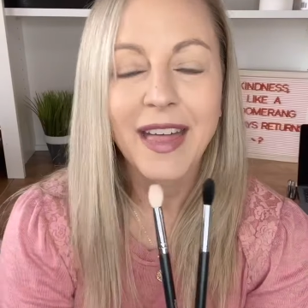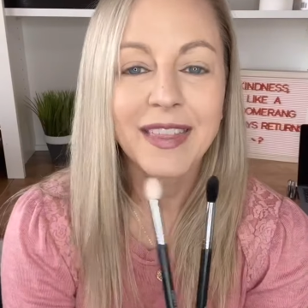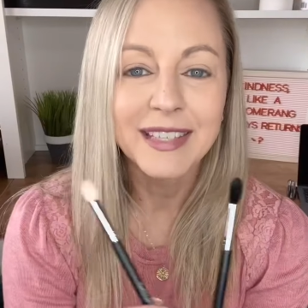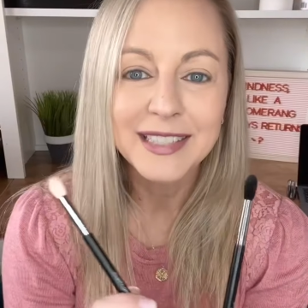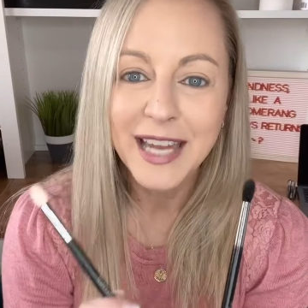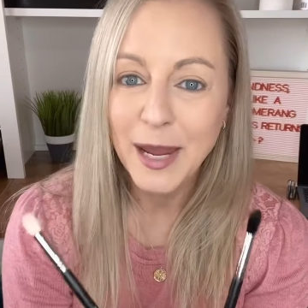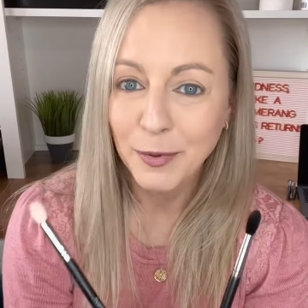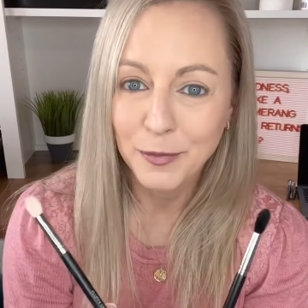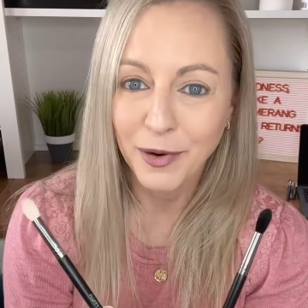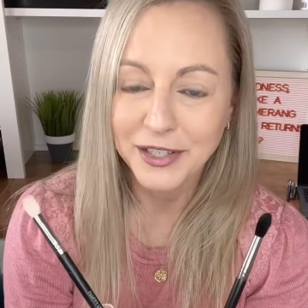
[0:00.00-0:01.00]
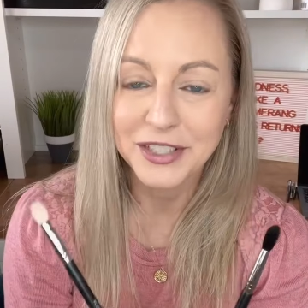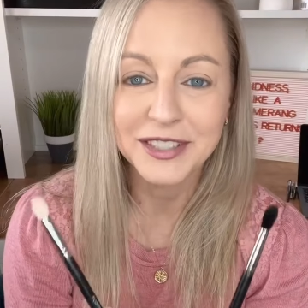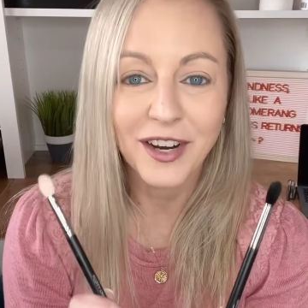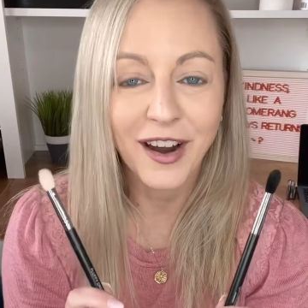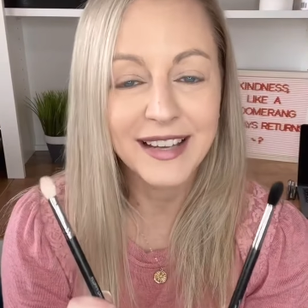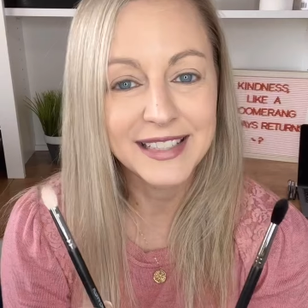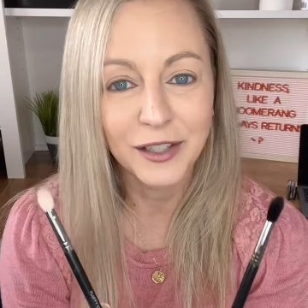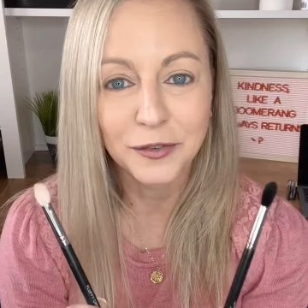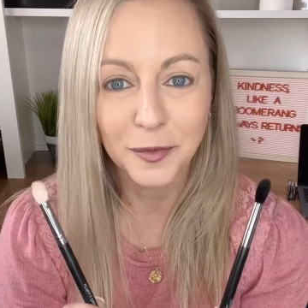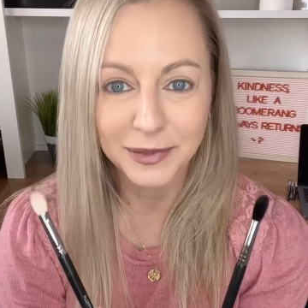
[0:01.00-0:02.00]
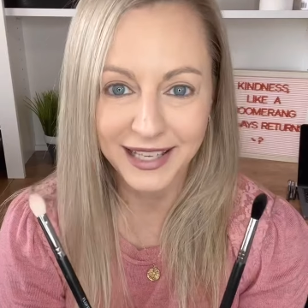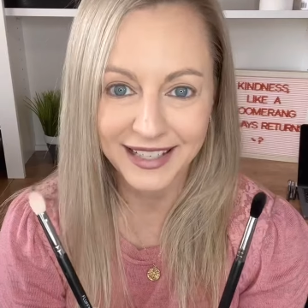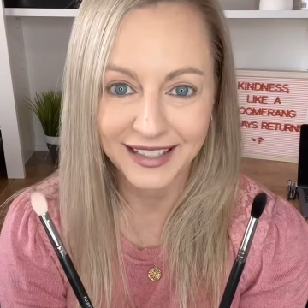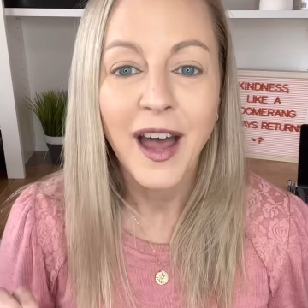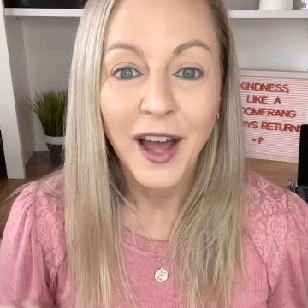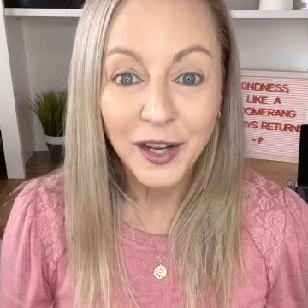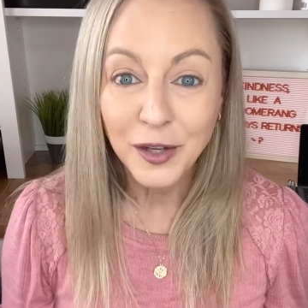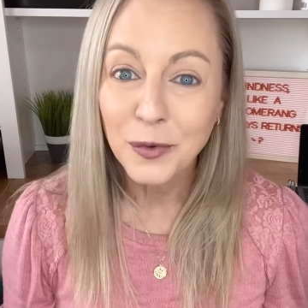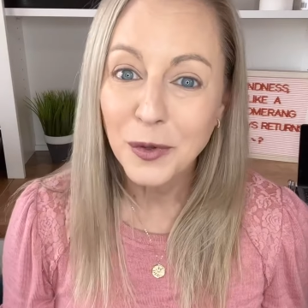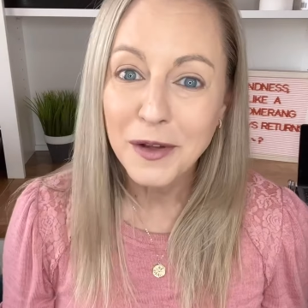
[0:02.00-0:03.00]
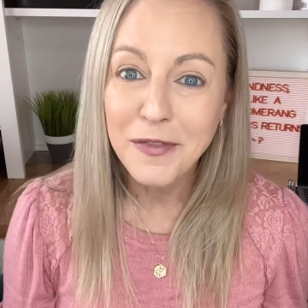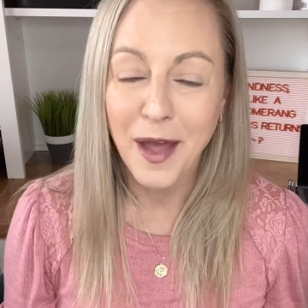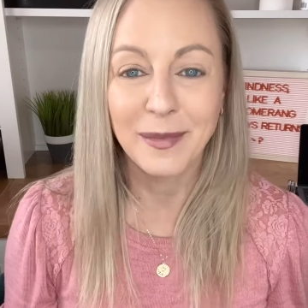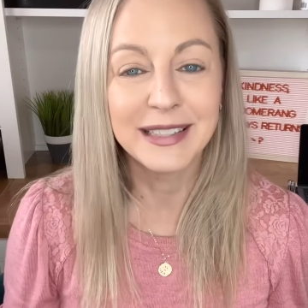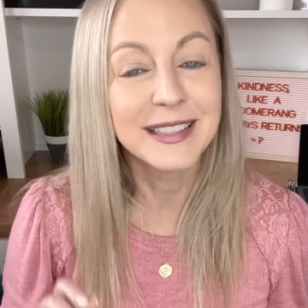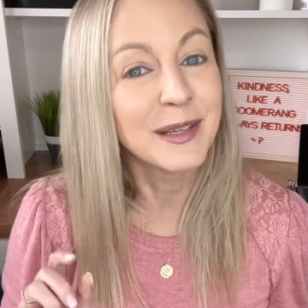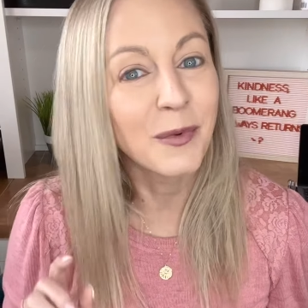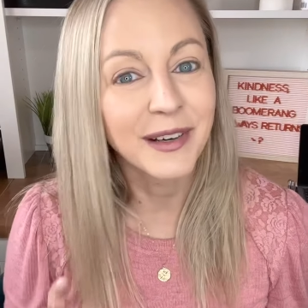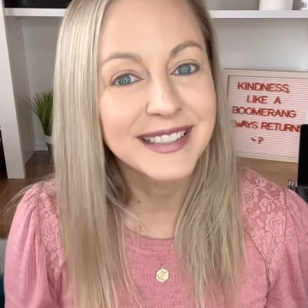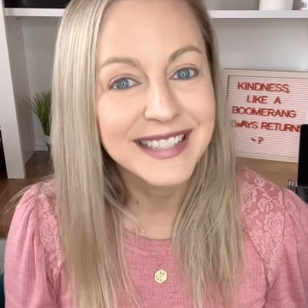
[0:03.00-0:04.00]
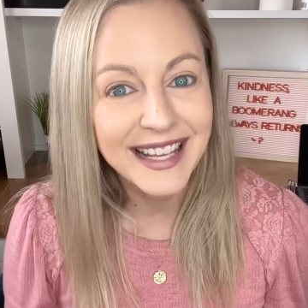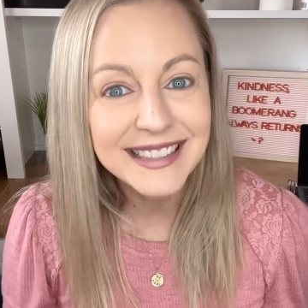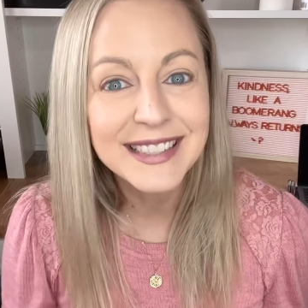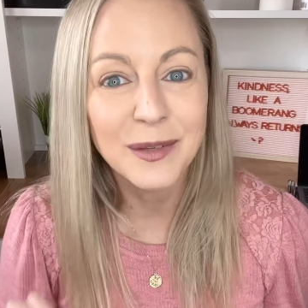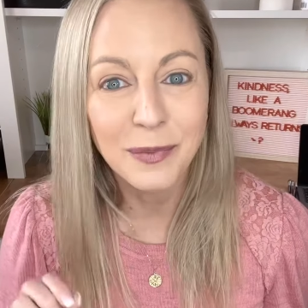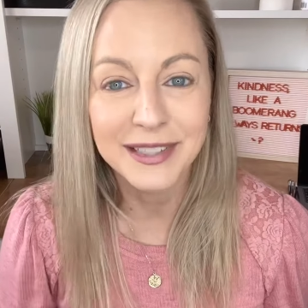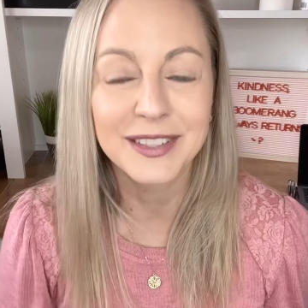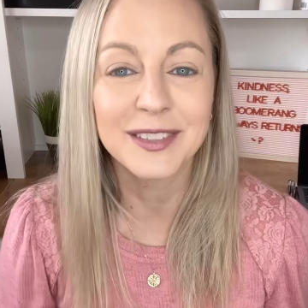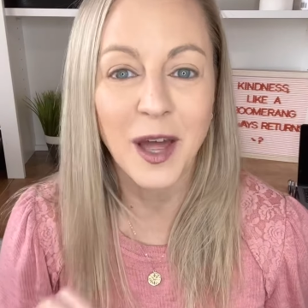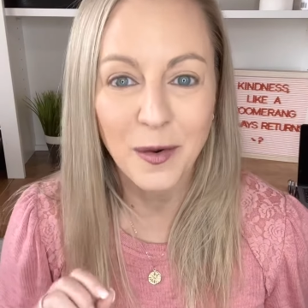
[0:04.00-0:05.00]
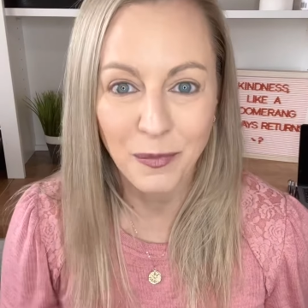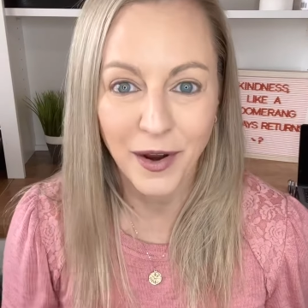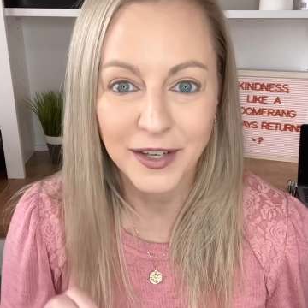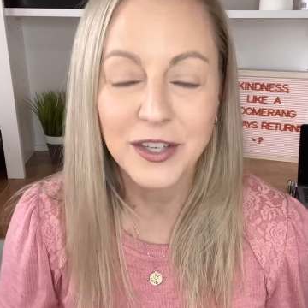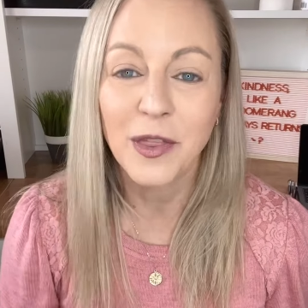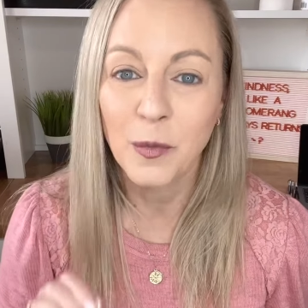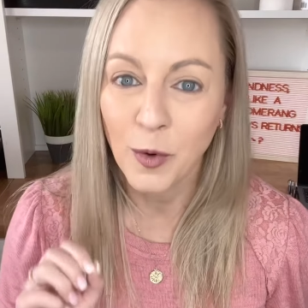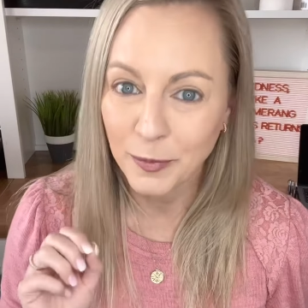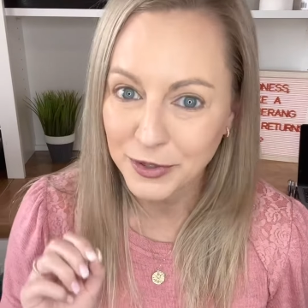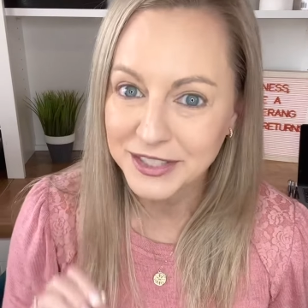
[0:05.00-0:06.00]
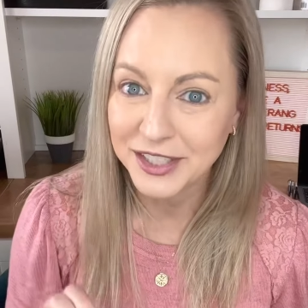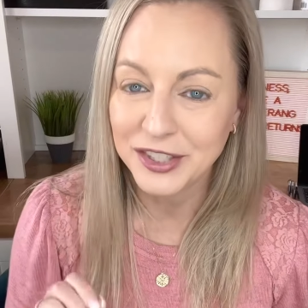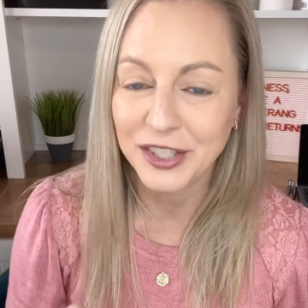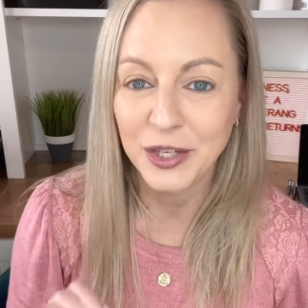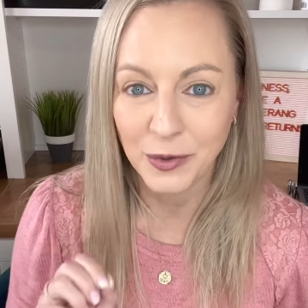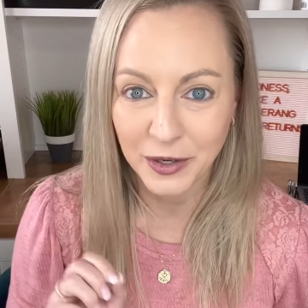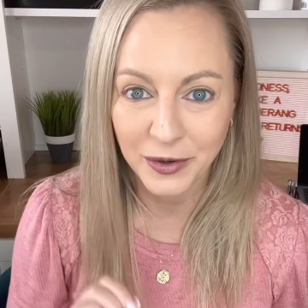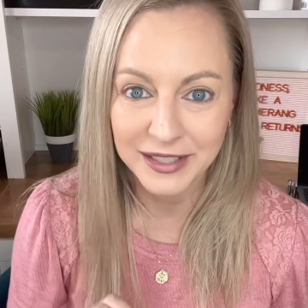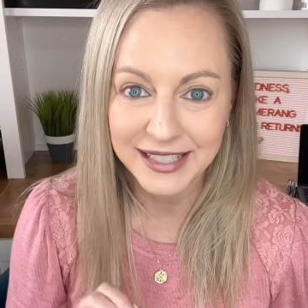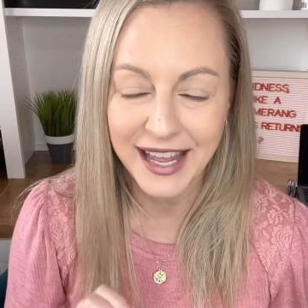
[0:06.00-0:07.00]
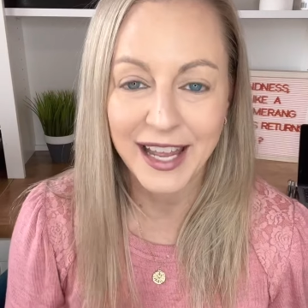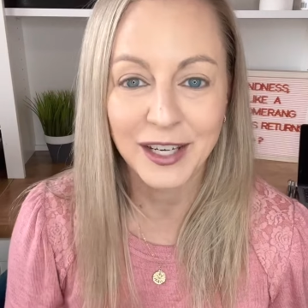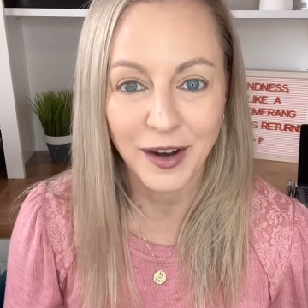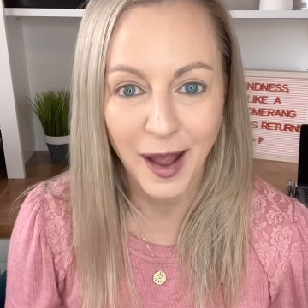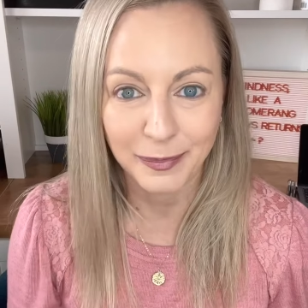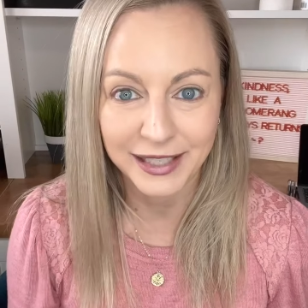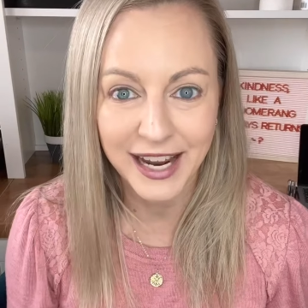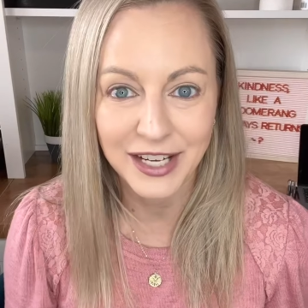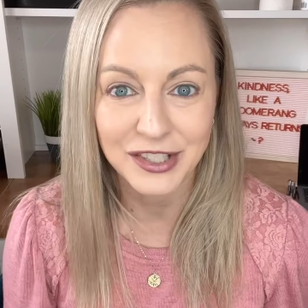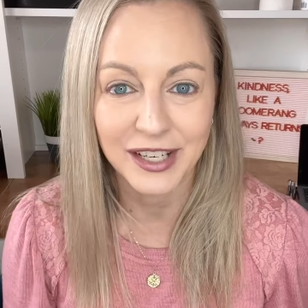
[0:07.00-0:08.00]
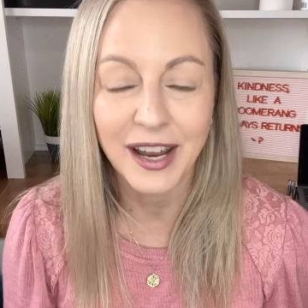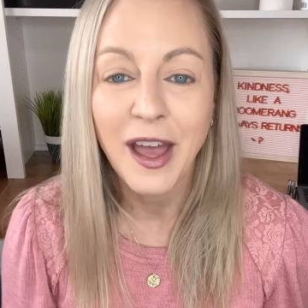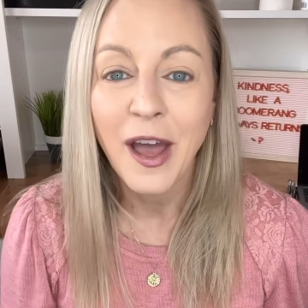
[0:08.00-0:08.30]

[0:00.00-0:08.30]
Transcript: These tapered brushes are ideal for blending. A good rule of thumb is the more dense the bristles on a brush, the more precision you are going to get in your application.